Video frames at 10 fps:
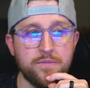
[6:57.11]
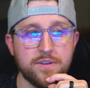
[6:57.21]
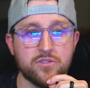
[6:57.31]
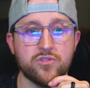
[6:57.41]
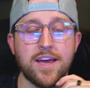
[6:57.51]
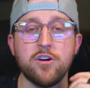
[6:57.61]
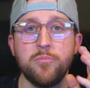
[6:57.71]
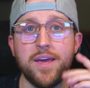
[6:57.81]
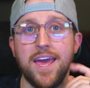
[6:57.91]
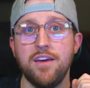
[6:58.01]
cycle
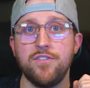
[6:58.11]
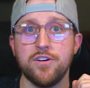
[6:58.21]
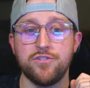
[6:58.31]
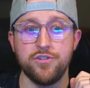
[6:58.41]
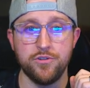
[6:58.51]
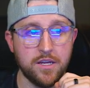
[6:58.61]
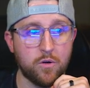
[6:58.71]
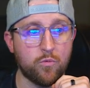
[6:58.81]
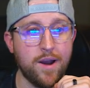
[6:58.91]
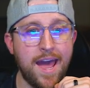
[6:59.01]
behavior to
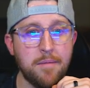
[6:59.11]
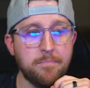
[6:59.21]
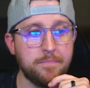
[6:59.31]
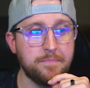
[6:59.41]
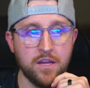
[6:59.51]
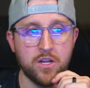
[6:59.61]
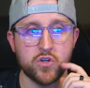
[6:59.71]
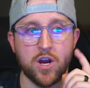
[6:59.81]
wrap, drop